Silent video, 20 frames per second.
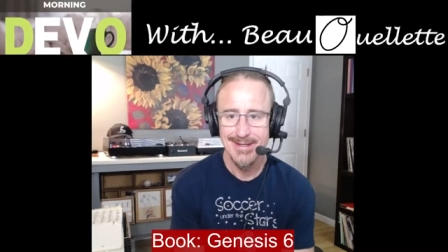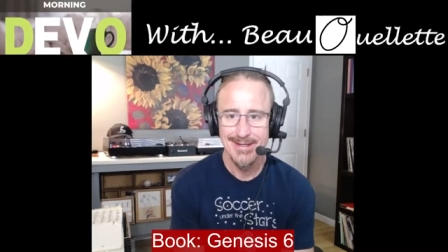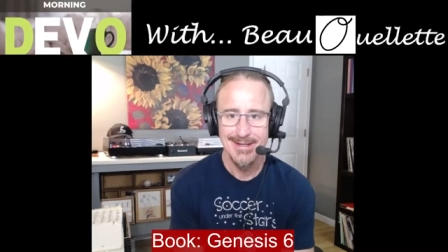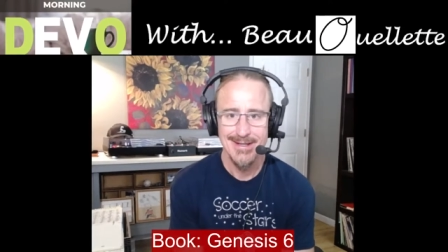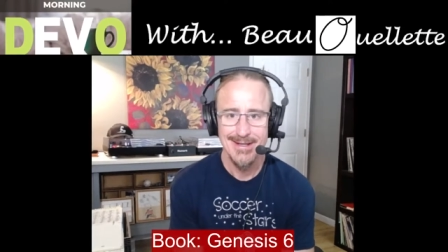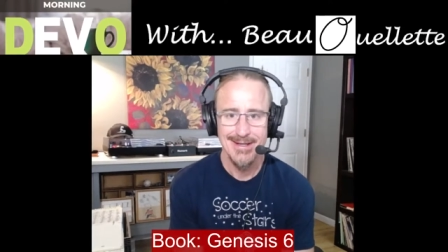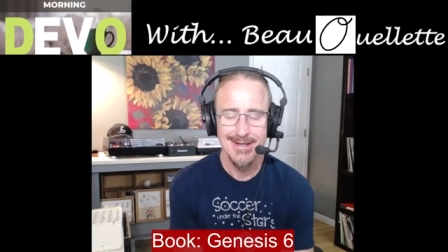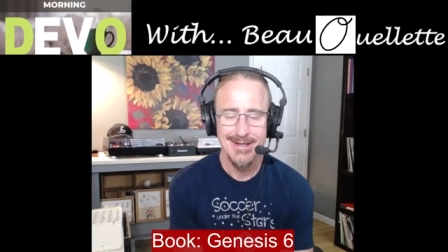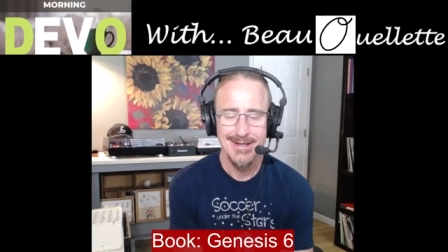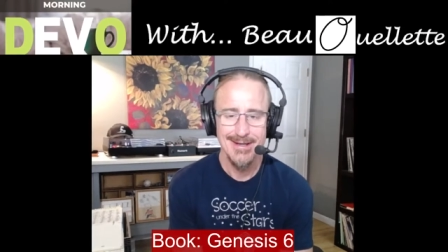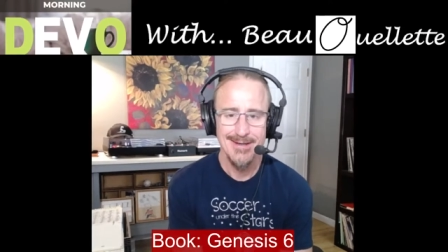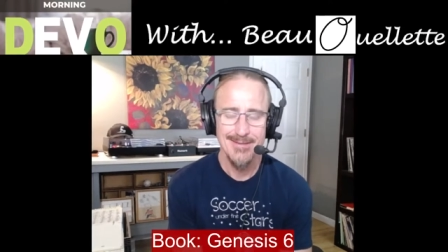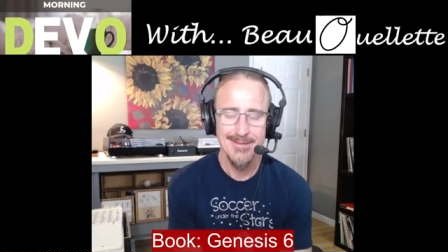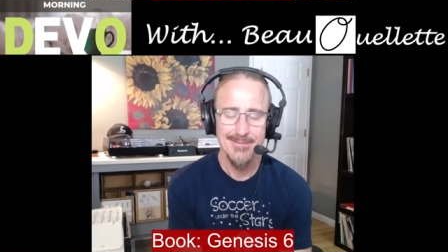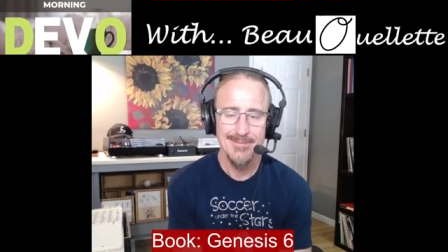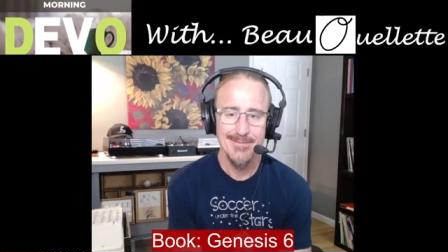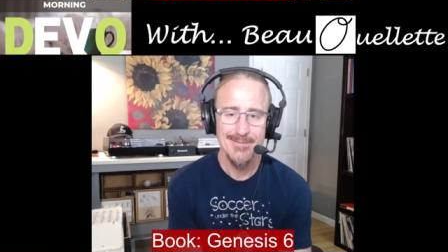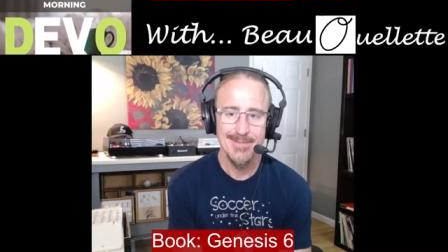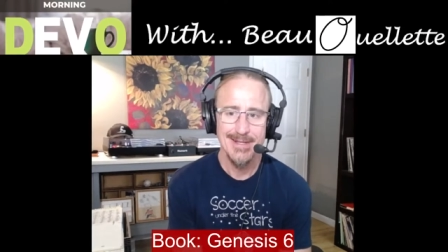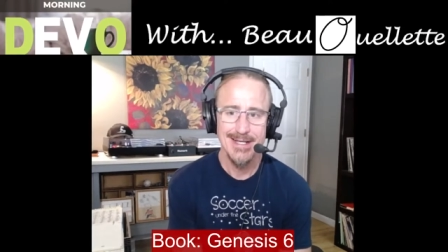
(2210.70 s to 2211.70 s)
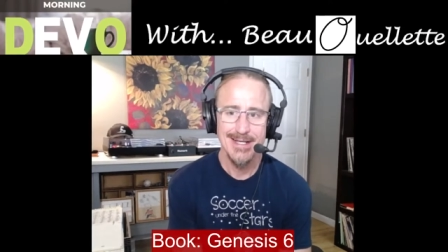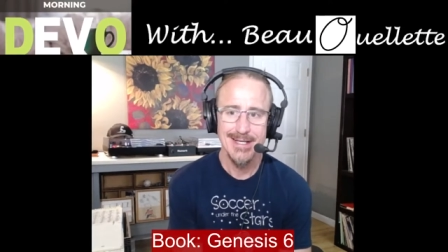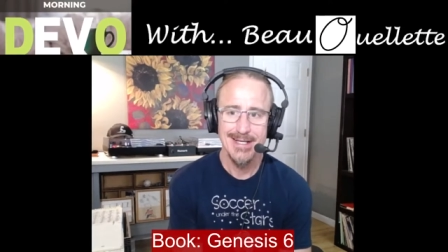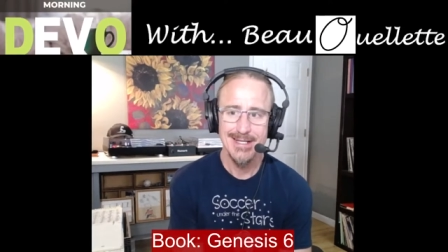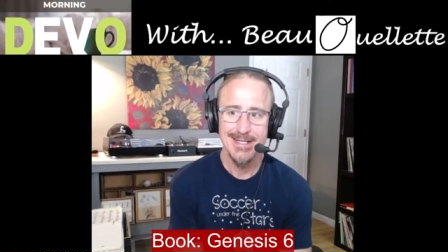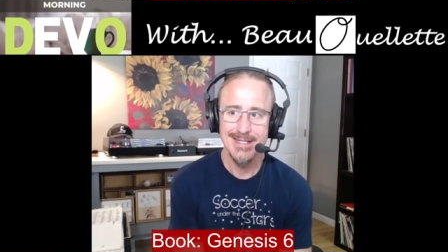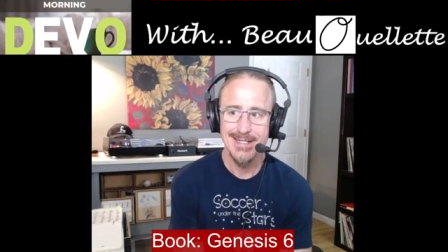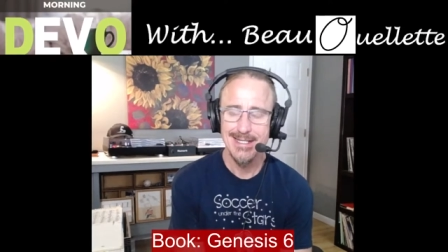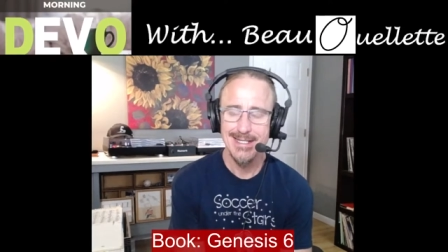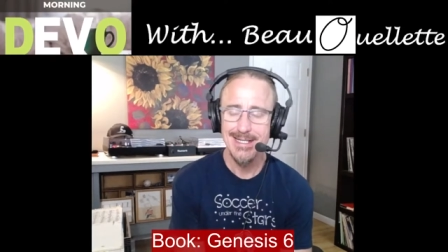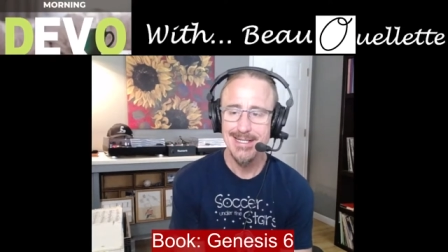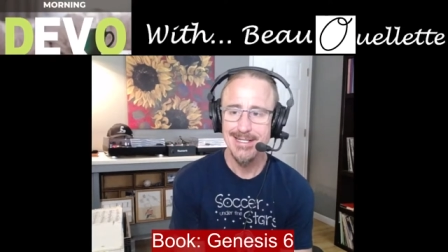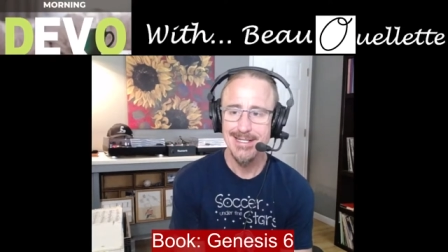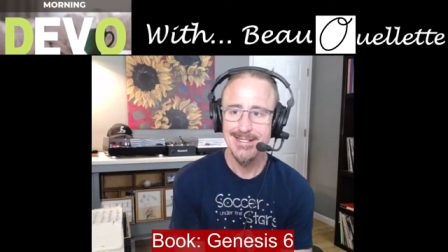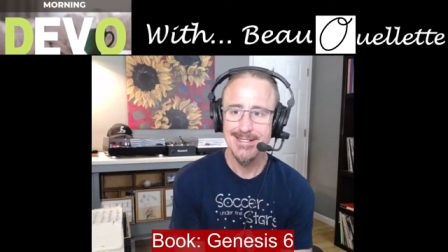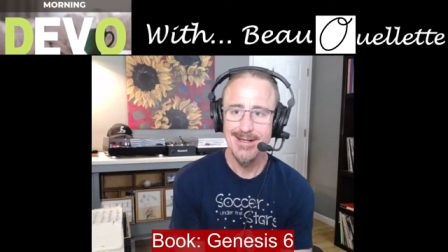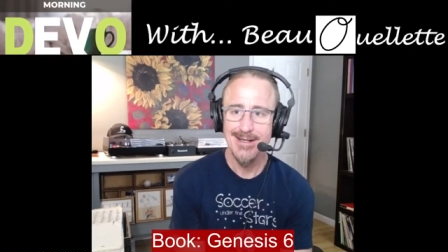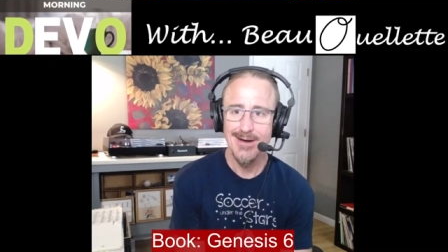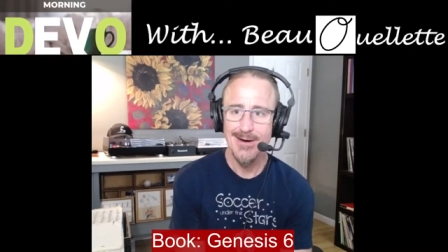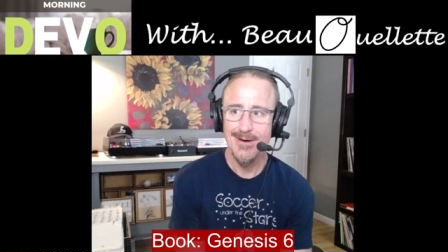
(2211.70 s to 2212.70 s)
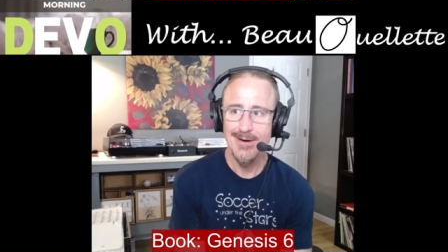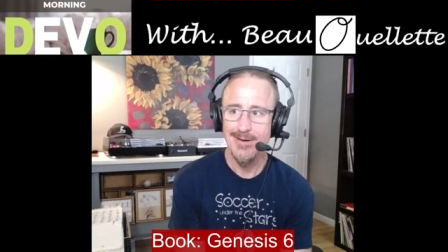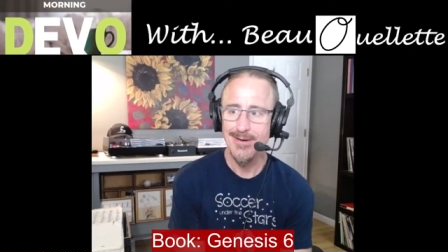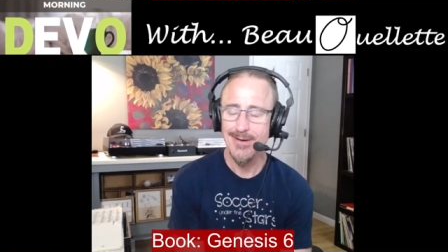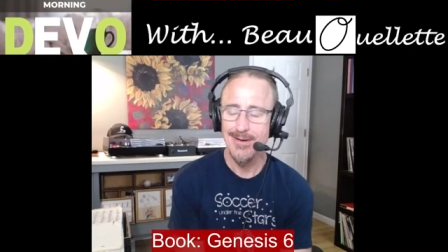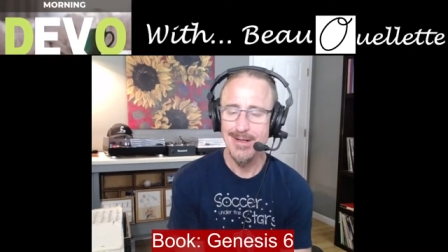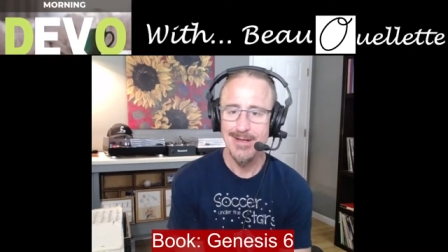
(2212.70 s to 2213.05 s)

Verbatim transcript: Um, and he is our